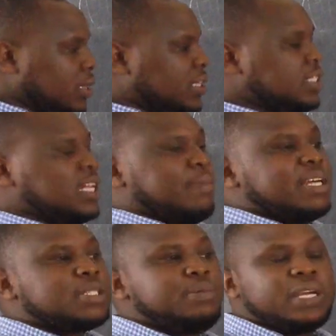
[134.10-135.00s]
This number
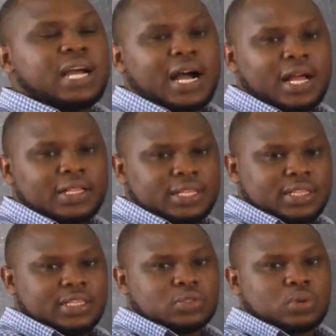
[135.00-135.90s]
is bigger
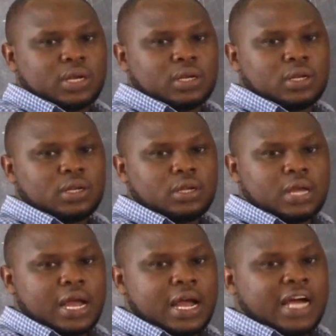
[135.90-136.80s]
than this one,
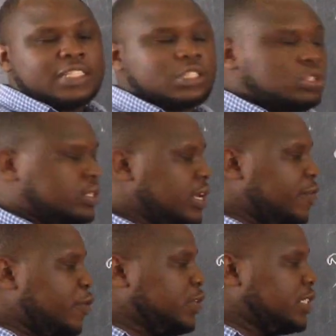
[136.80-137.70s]
and
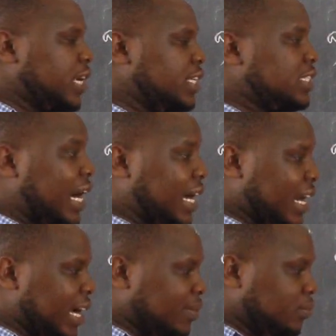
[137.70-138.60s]
therefore we say it's a
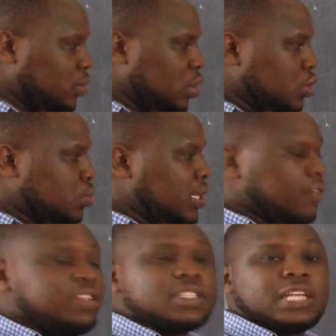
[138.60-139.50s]
crime to
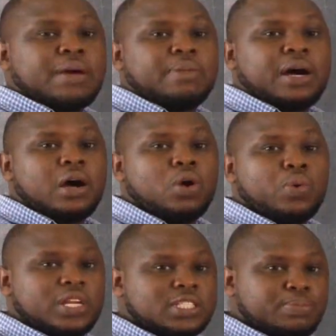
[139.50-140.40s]
leave this number
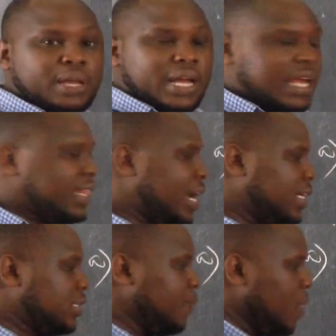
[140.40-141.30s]
when it's bigger like
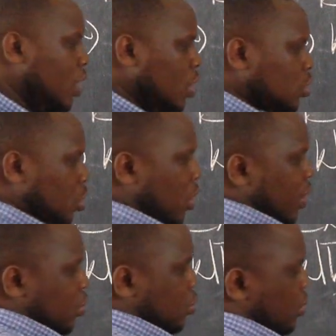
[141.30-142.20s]
that. So you're
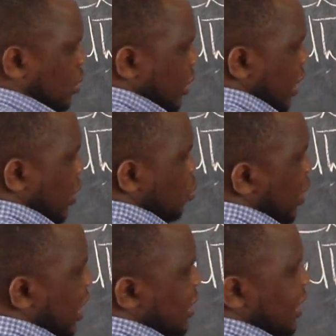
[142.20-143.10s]
going to see 2
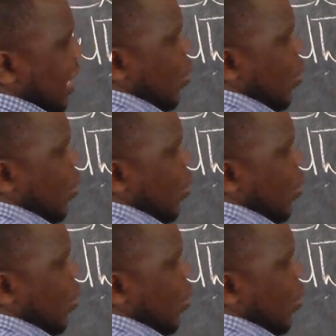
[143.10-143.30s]
gets here